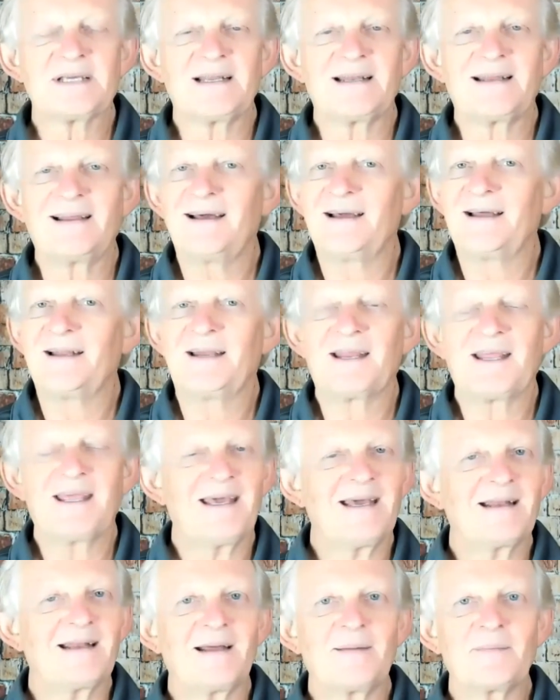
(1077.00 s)
And
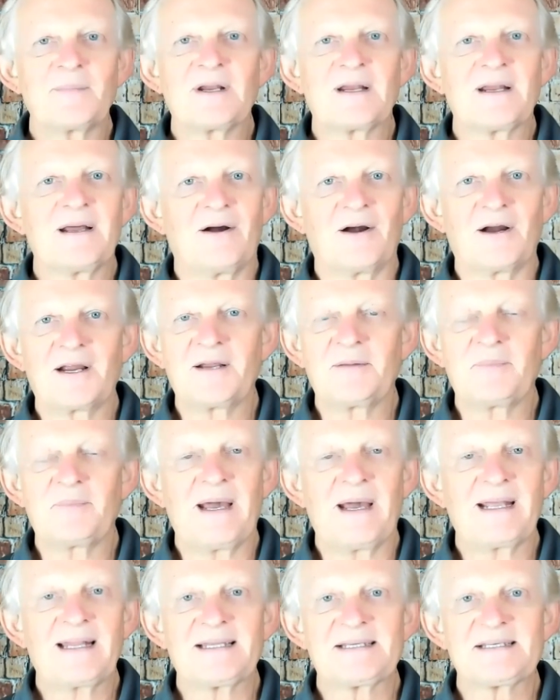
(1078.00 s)
again, I'm going to harken
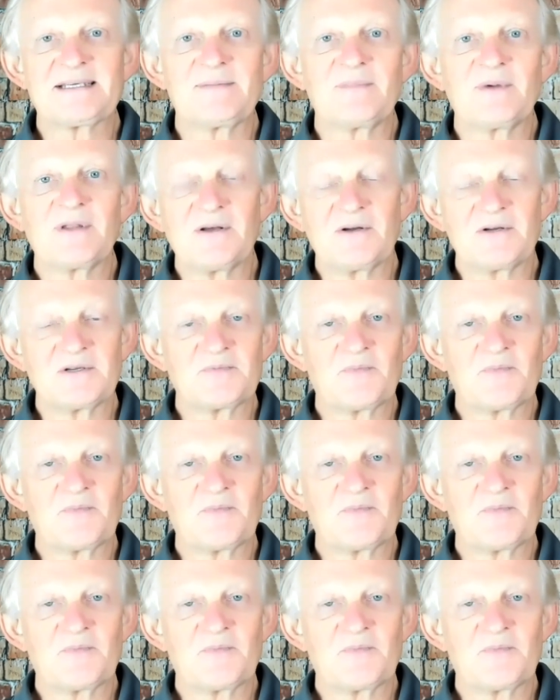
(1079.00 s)
back to some of those